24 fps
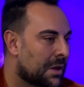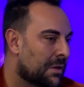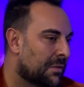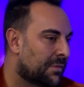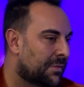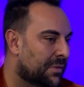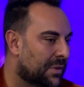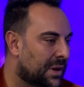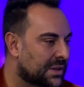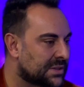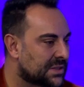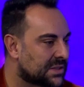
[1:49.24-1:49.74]

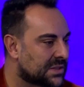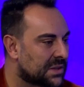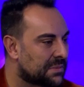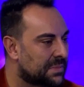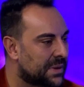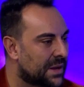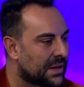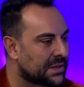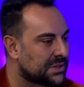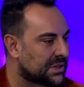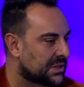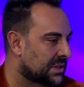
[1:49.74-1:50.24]
For us, it's
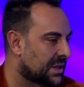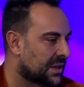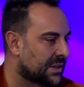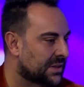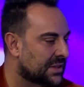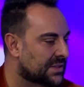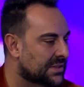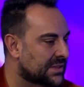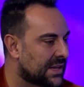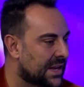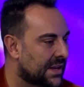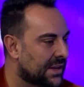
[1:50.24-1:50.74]
about just
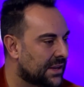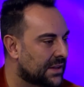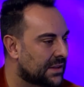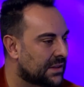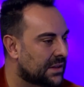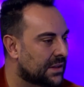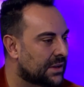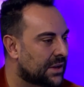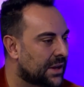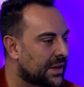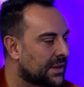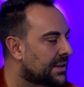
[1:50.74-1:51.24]
understanding,
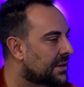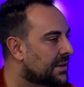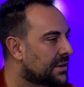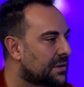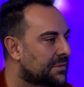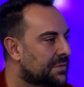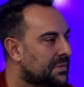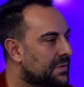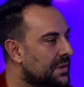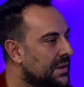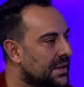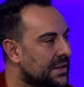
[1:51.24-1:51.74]
Internet
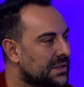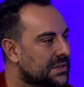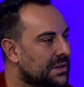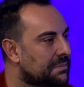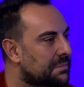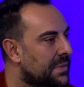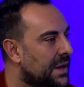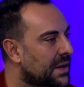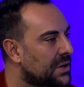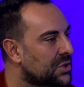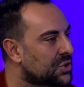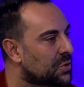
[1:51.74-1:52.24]
of Things and
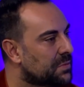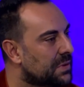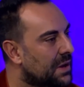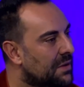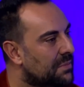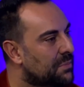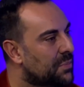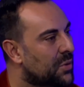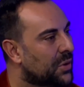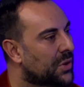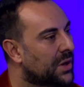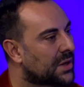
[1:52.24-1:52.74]
making sure we
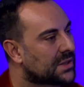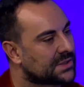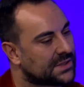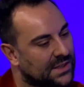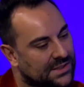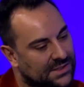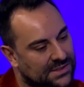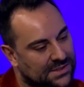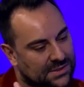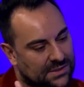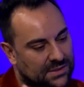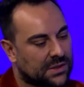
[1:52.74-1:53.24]
have products
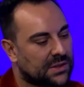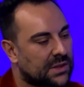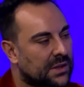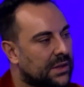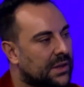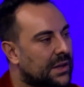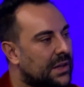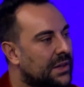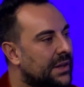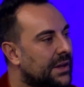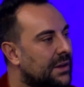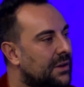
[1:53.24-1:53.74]

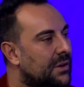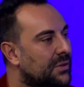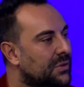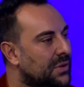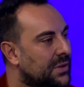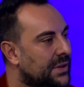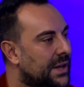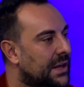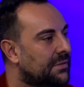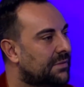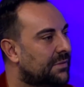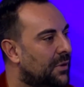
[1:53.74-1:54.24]
that click onto
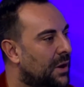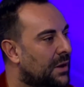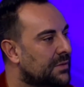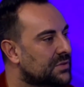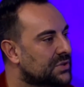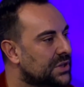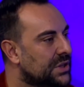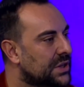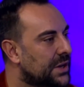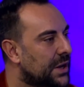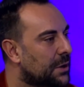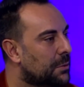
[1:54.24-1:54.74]
that
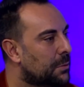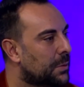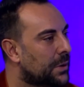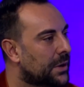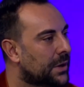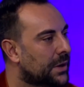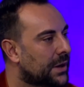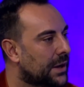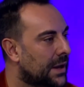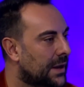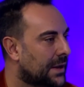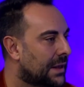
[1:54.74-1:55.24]
5G
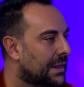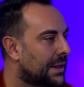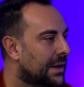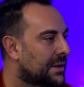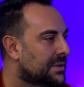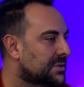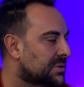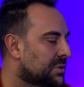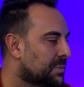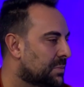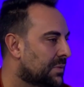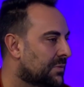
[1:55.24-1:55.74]
network and allow
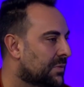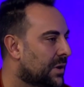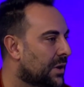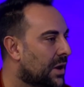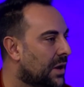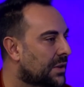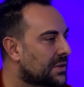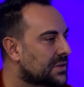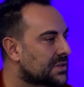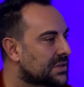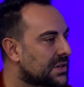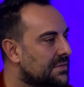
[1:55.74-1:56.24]
us to provide
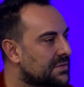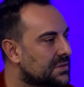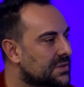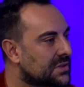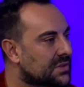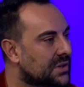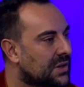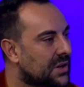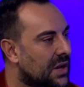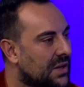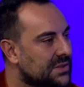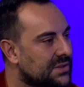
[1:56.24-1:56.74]
other services
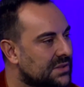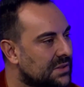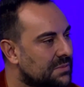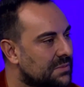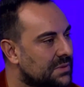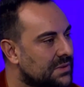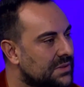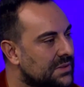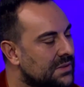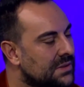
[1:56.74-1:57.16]
to customers.